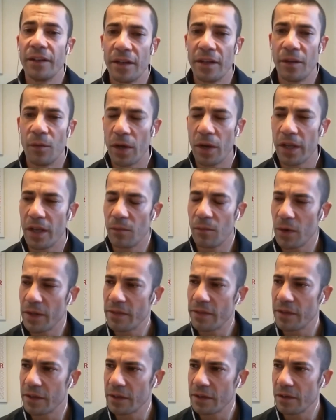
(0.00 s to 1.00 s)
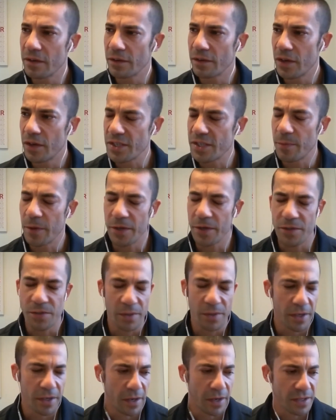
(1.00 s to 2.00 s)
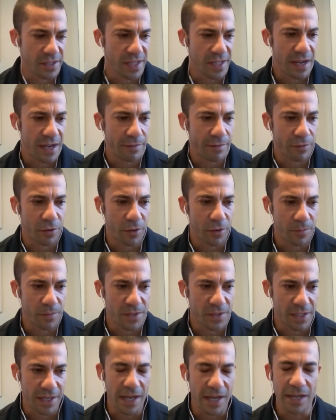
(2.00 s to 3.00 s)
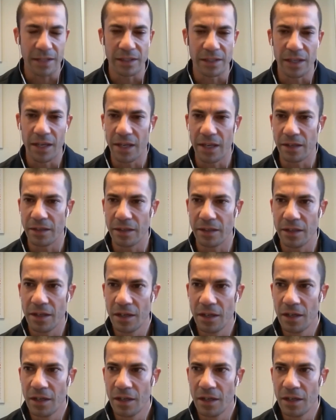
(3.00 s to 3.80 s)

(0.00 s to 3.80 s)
one thing, I spoke to a staff group today, and